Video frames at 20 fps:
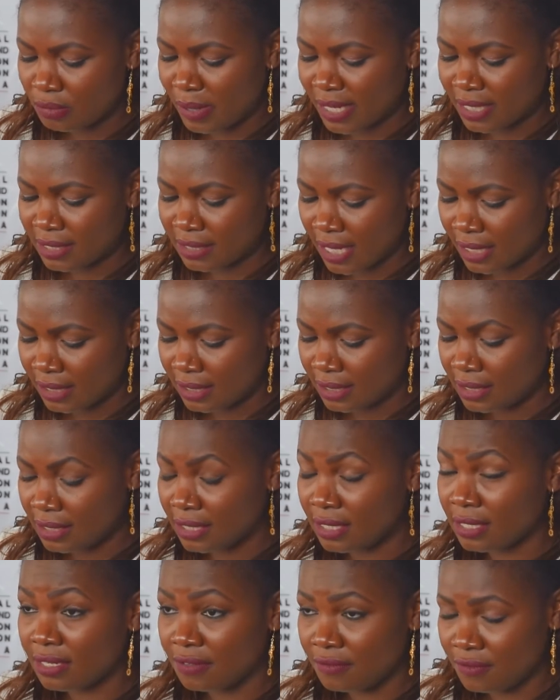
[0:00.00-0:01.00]
by certain
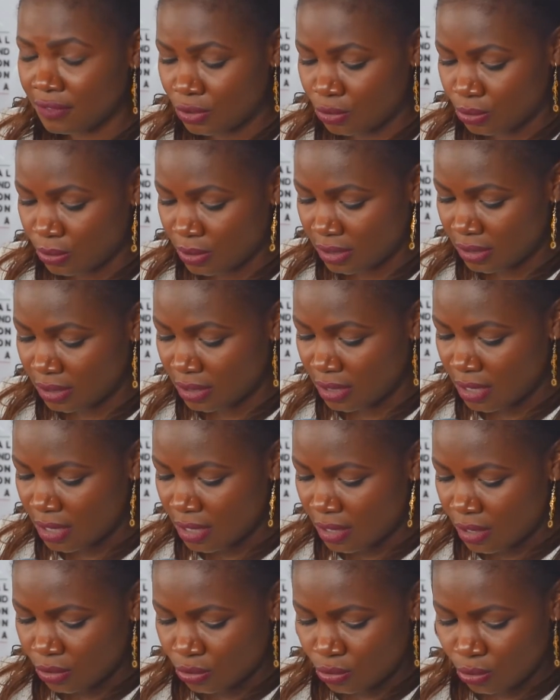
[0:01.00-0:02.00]
individuals
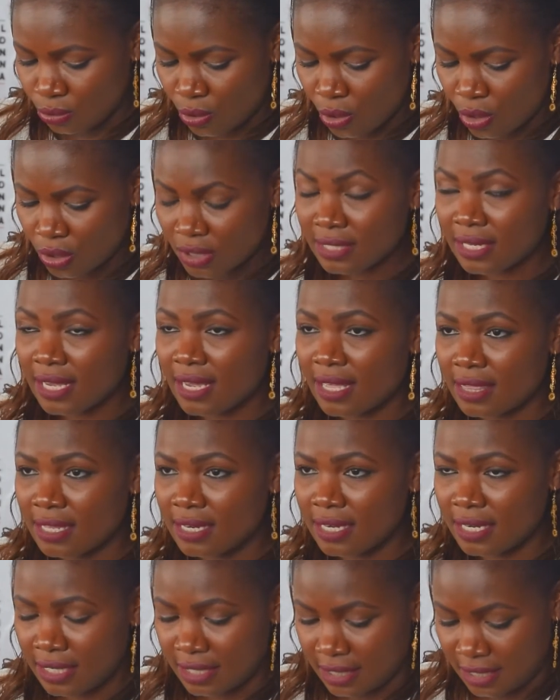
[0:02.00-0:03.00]
to cause
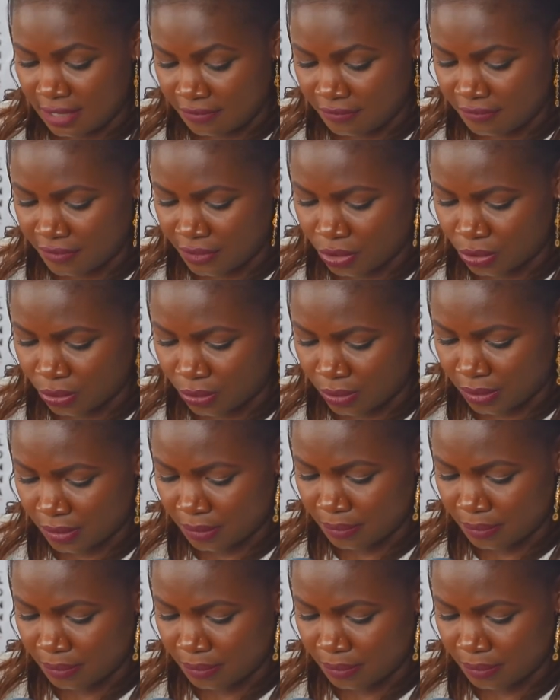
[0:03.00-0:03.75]
ethnic division.